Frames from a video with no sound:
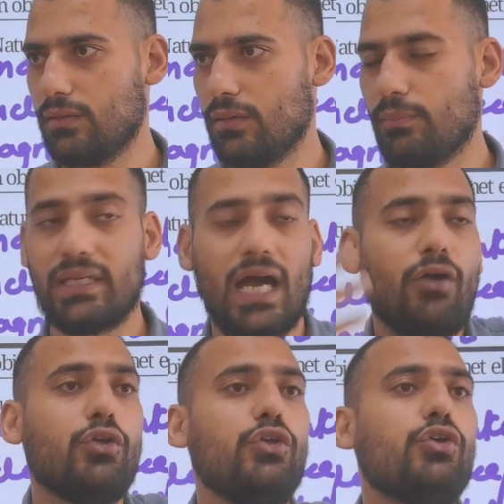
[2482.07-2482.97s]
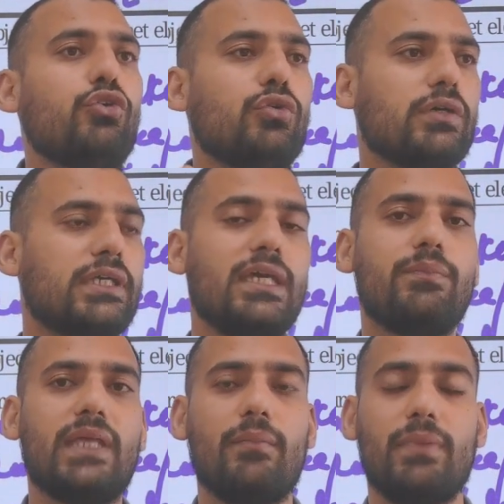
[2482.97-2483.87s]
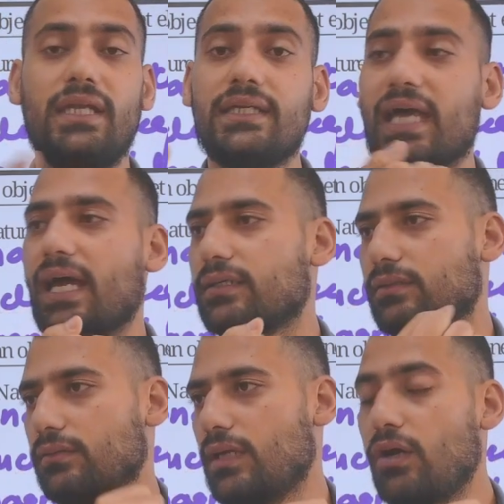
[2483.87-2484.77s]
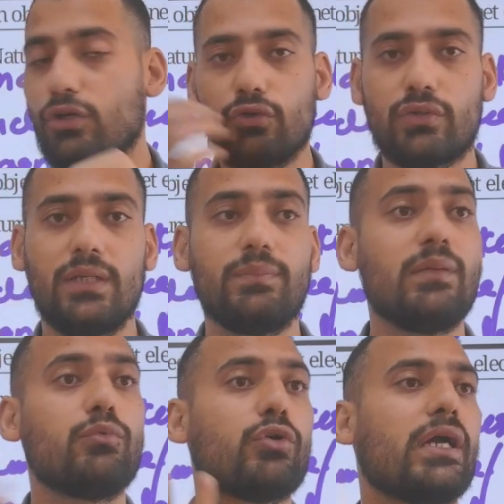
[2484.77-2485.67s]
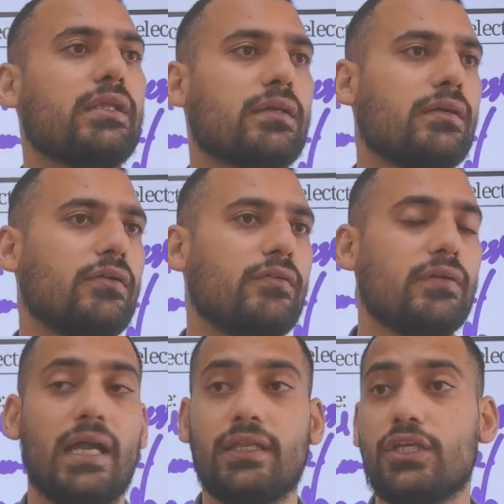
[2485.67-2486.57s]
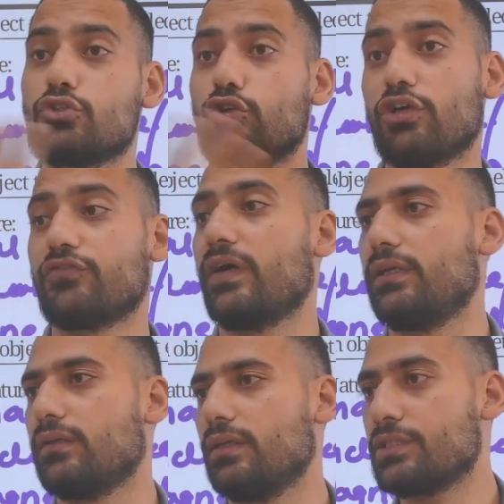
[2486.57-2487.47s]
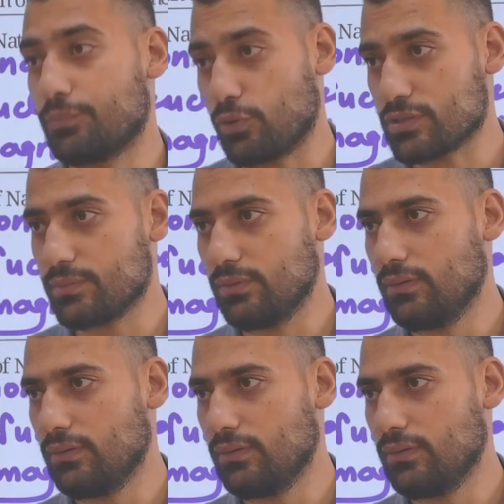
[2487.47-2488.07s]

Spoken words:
But how do you keep them intact? How do you keep them together? And they should not fight. Is it possible?